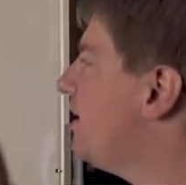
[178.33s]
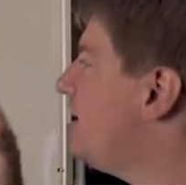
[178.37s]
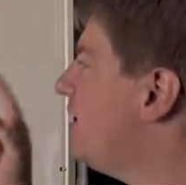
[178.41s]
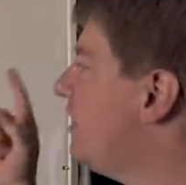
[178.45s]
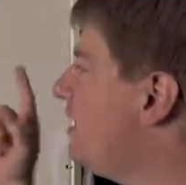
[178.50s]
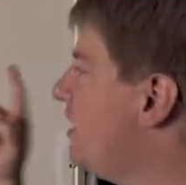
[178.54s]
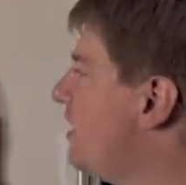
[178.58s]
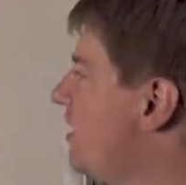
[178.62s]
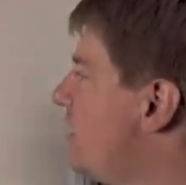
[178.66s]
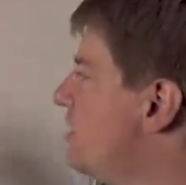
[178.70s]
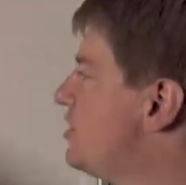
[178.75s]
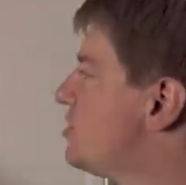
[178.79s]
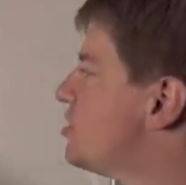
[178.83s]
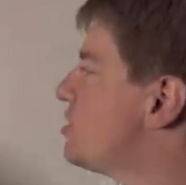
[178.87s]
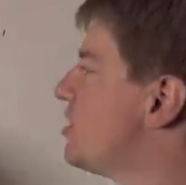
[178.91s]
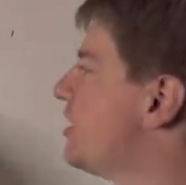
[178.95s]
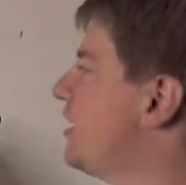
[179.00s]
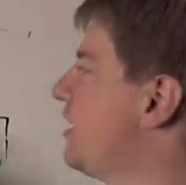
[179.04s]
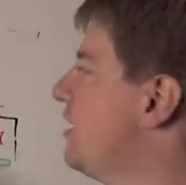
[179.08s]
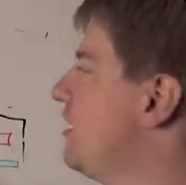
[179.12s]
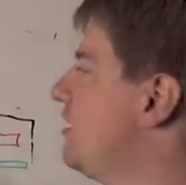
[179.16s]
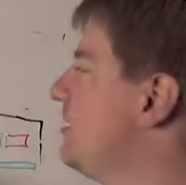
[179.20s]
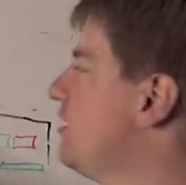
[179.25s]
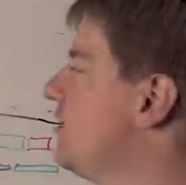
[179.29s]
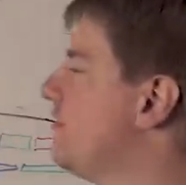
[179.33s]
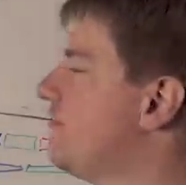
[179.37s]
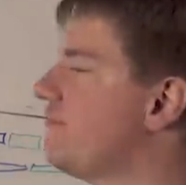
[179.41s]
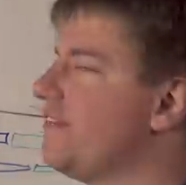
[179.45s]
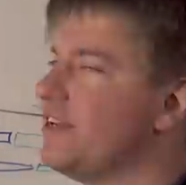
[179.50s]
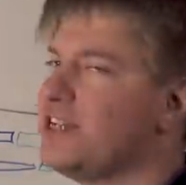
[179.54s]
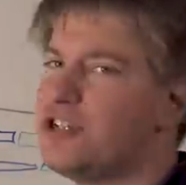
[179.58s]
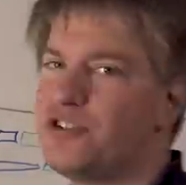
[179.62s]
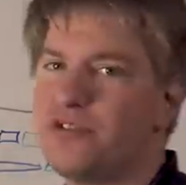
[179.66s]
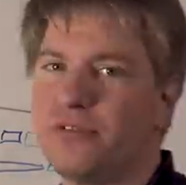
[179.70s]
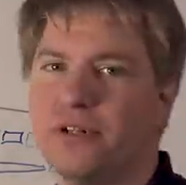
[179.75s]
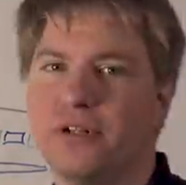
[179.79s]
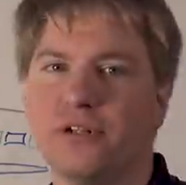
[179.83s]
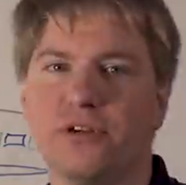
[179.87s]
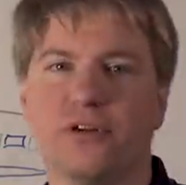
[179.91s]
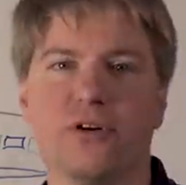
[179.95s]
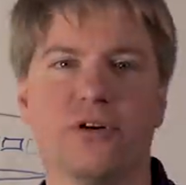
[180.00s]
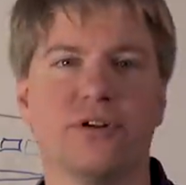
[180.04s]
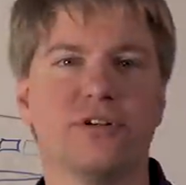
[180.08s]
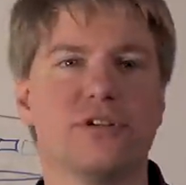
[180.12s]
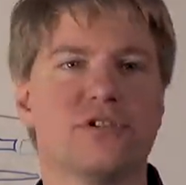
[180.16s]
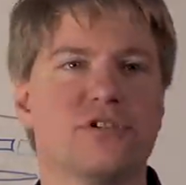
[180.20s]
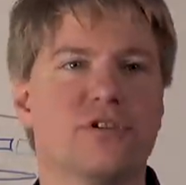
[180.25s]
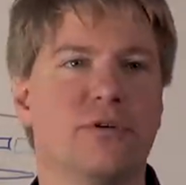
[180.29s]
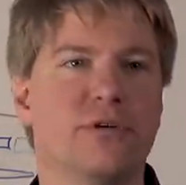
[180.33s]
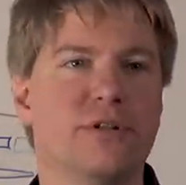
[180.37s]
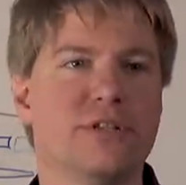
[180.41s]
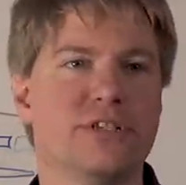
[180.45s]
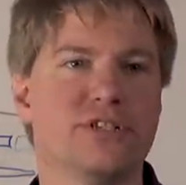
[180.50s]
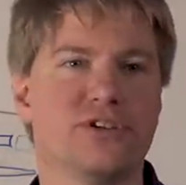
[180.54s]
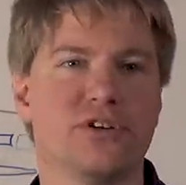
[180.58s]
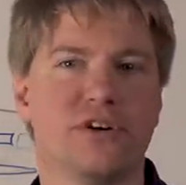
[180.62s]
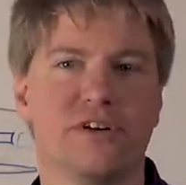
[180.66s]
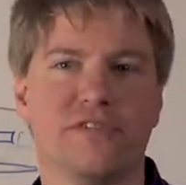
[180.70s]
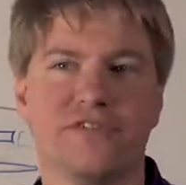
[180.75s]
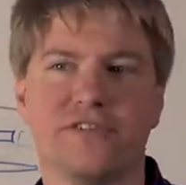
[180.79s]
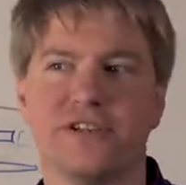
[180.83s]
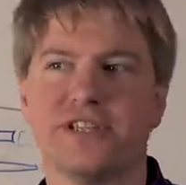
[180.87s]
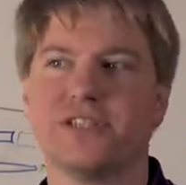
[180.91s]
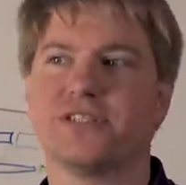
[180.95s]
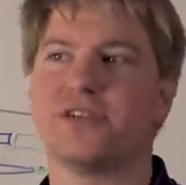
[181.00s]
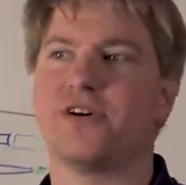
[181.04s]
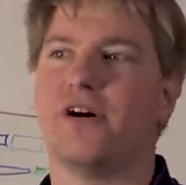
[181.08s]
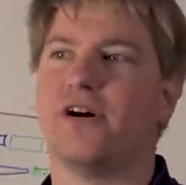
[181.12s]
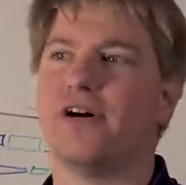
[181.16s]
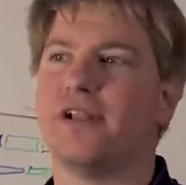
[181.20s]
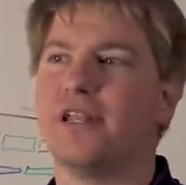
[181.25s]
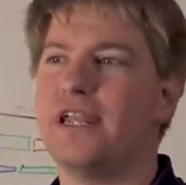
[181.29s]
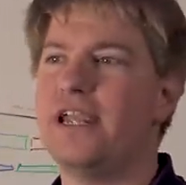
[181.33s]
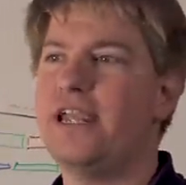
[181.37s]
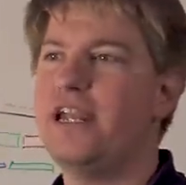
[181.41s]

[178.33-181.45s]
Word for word: each individual control surface on